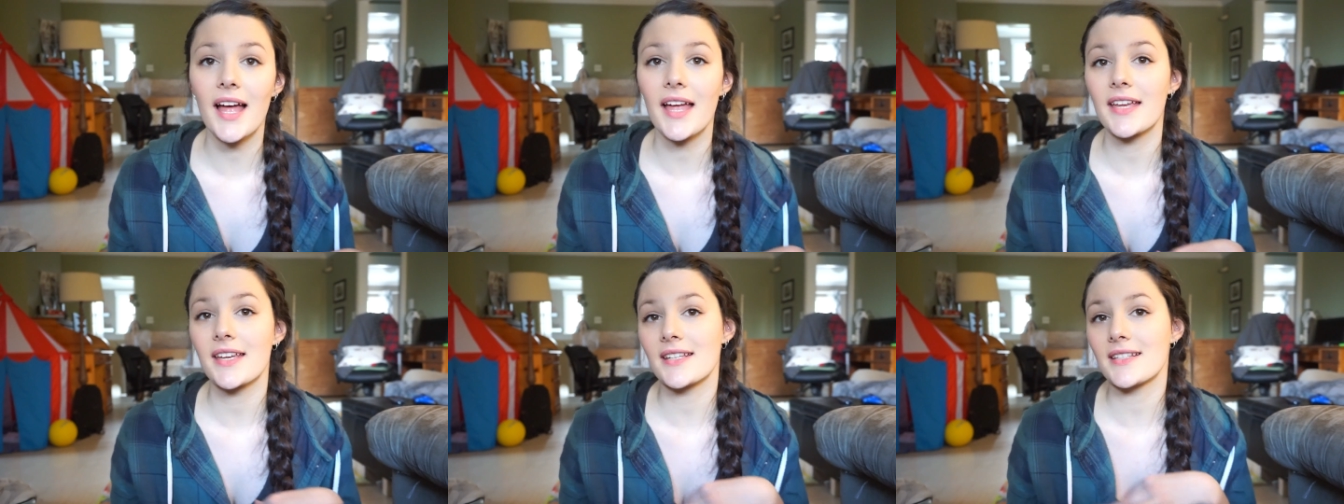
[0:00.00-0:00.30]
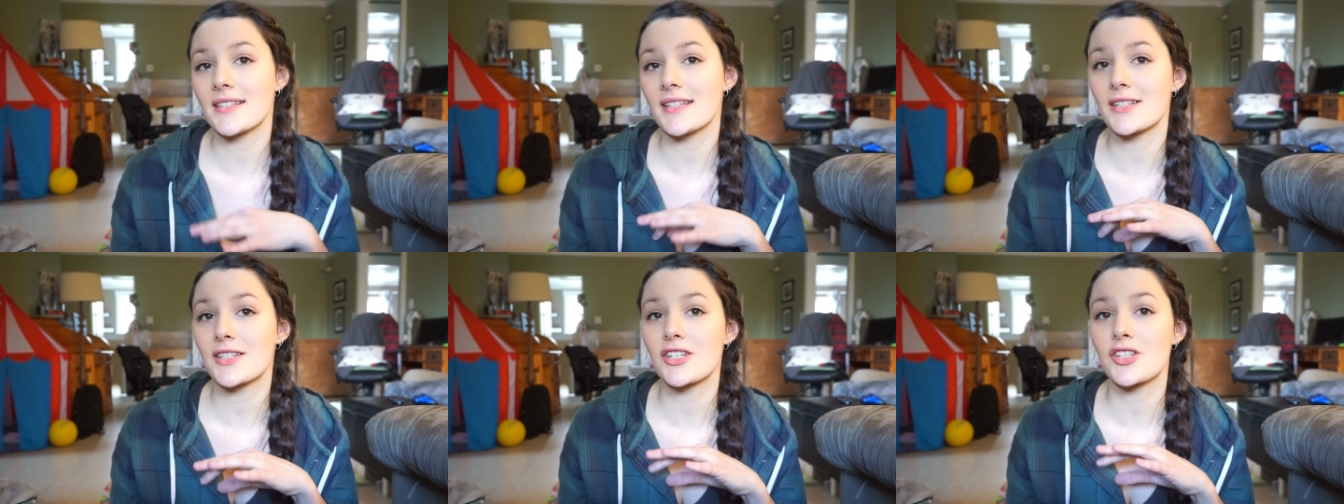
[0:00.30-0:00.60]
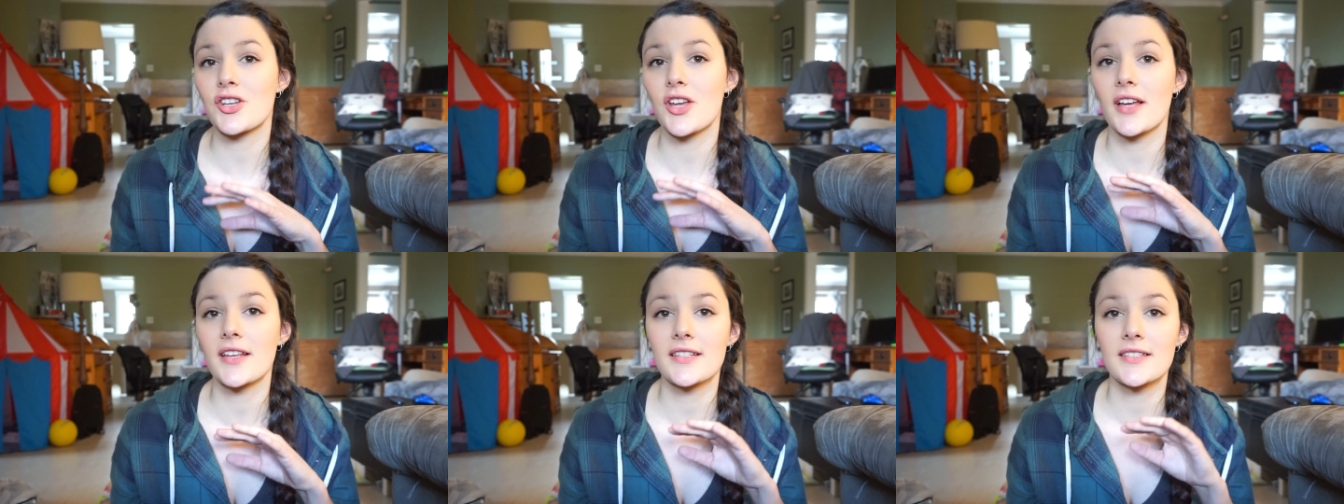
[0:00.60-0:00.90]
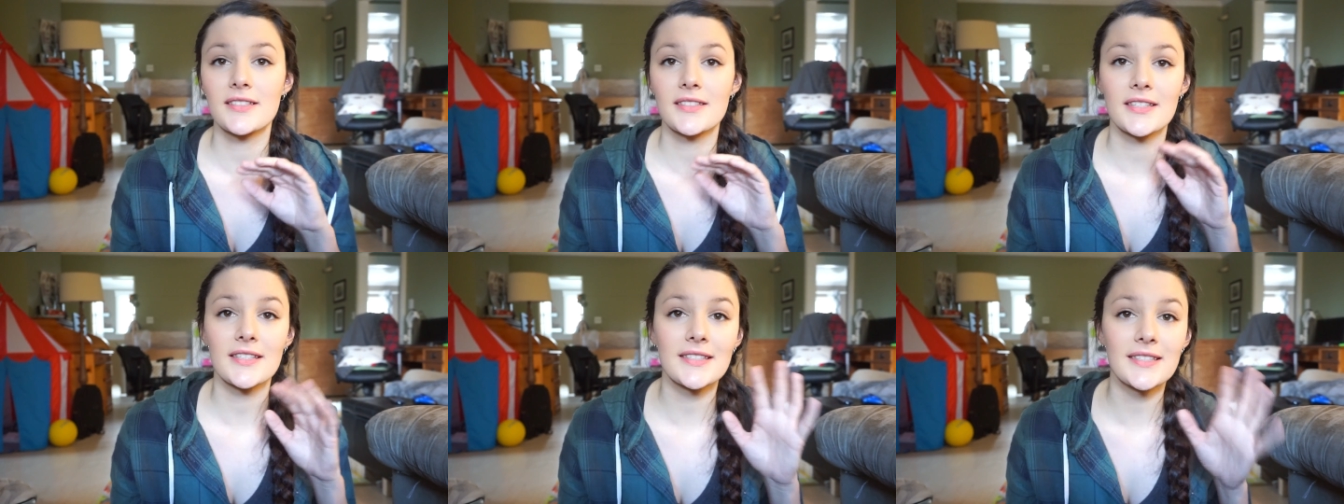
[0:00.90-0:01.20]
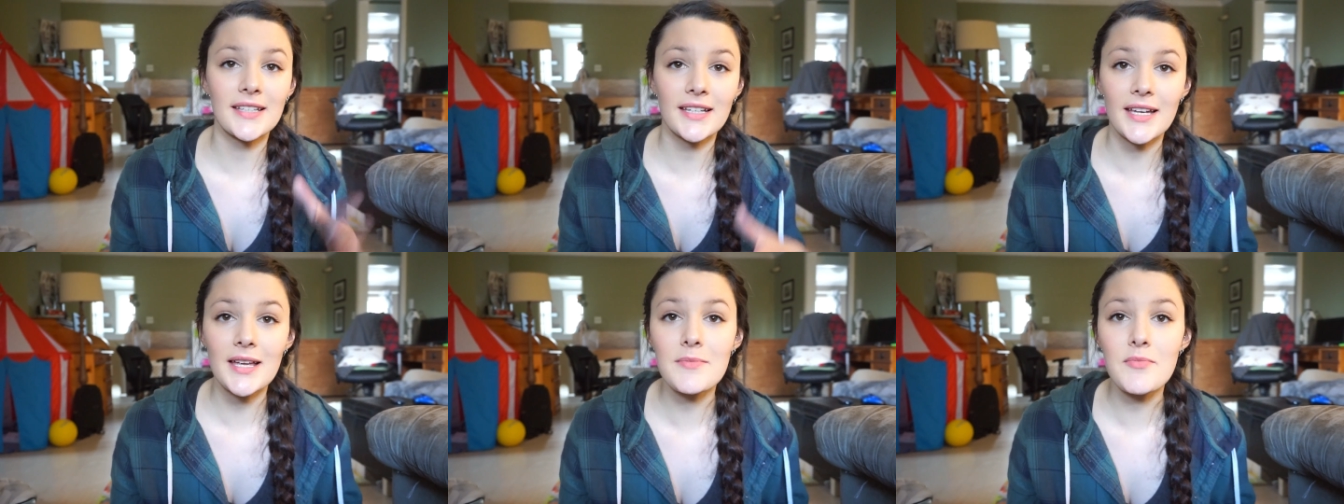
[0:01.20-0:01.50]
easy to just
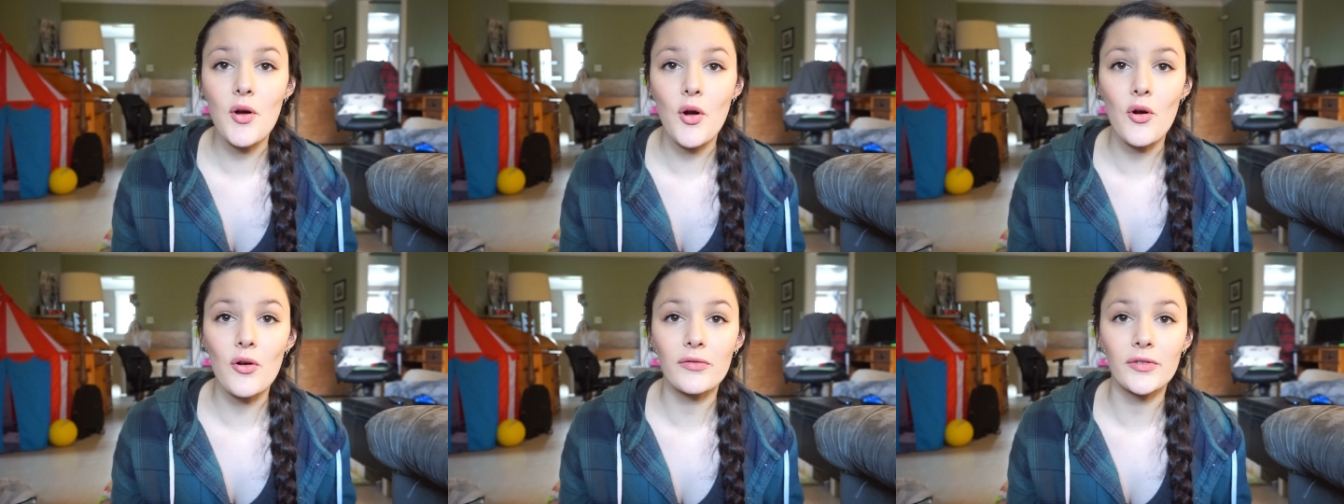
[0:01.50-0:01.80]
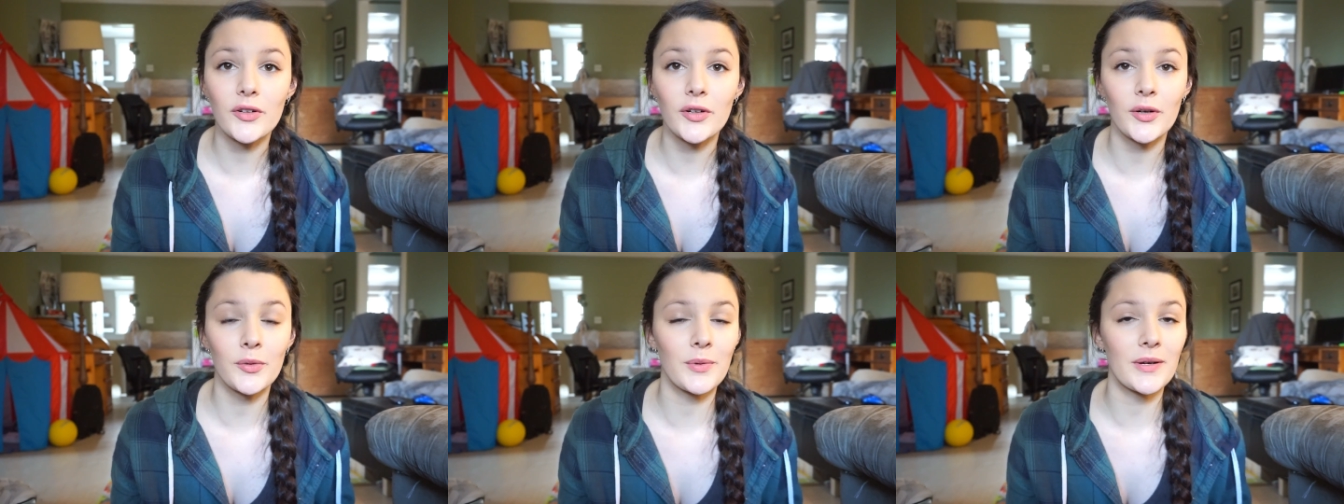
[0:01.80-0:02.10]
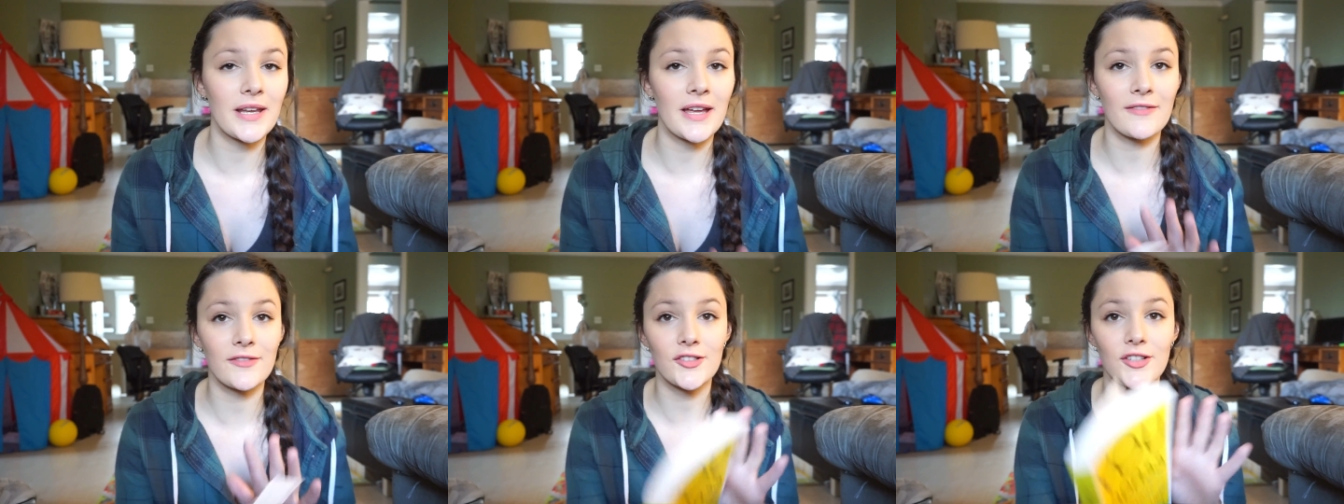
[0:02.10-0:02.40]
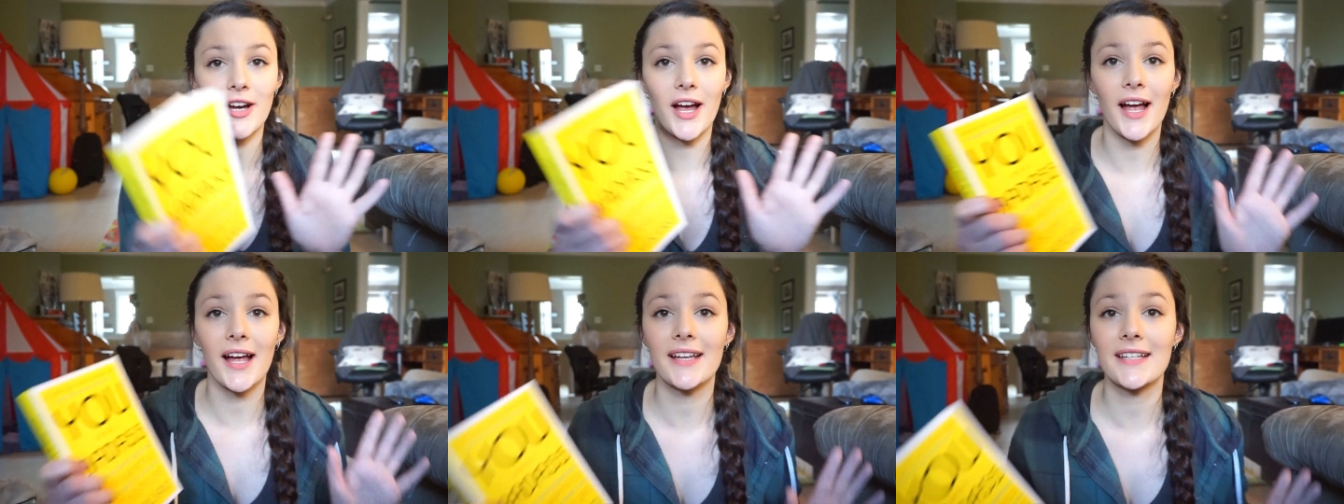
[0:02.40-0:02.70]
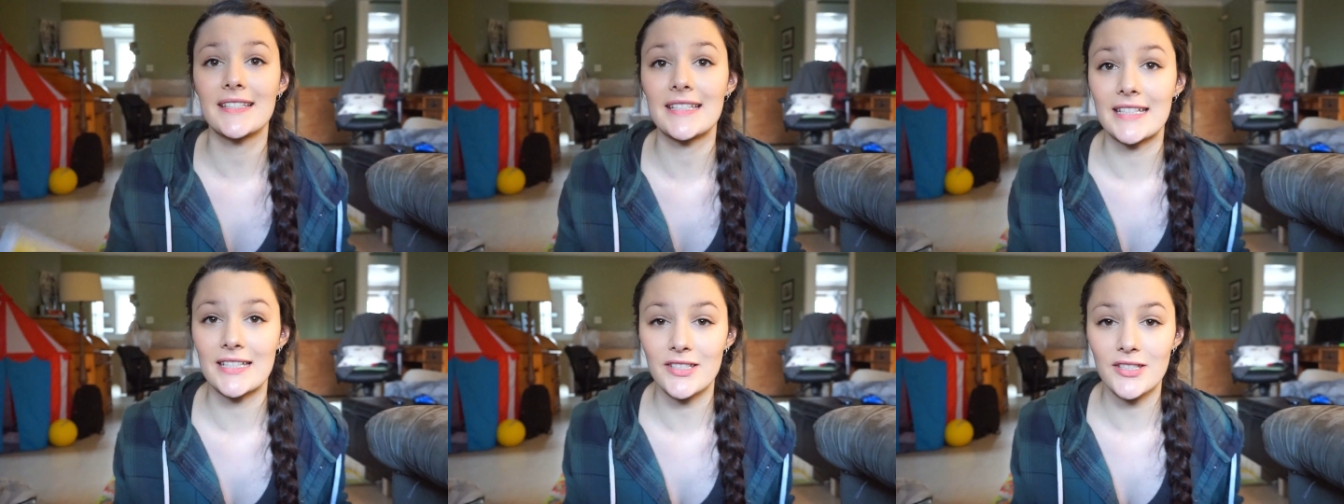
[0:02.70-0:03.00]
skim over whenever I
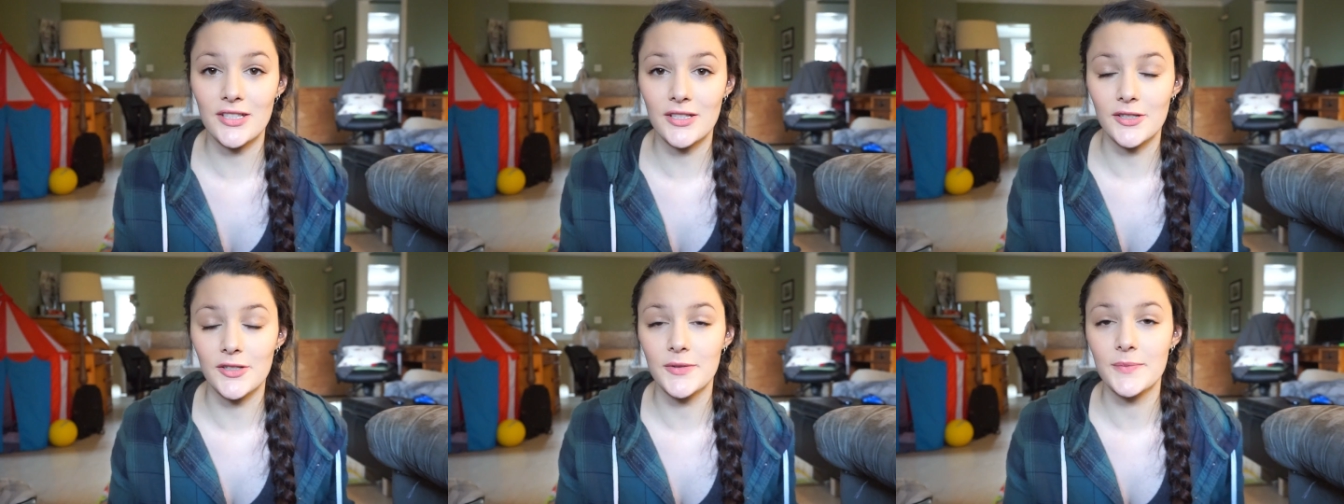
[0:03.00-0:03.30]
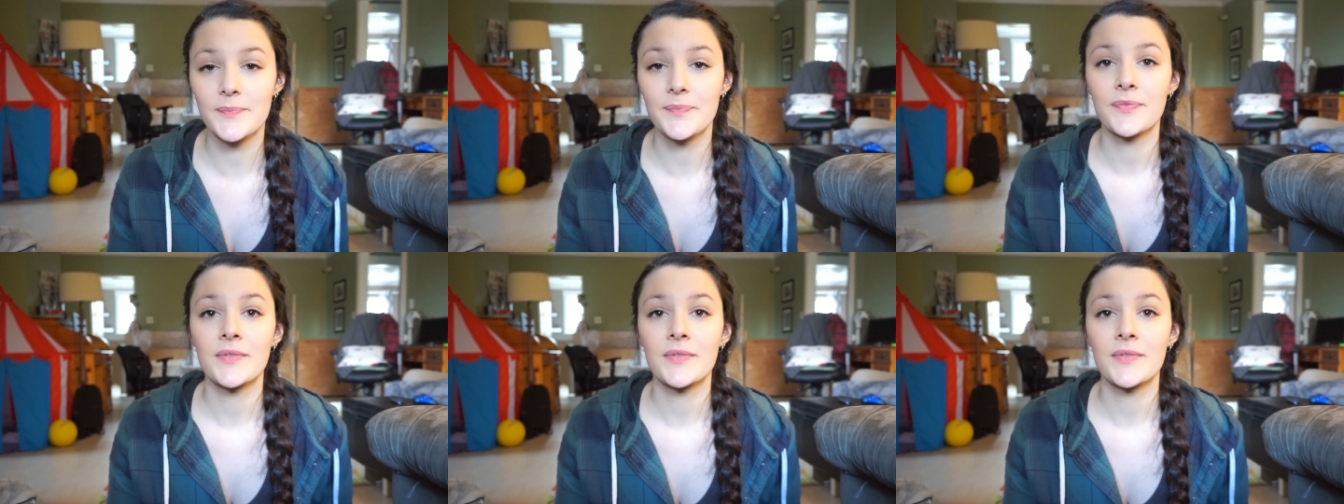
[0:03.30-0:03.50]
need to.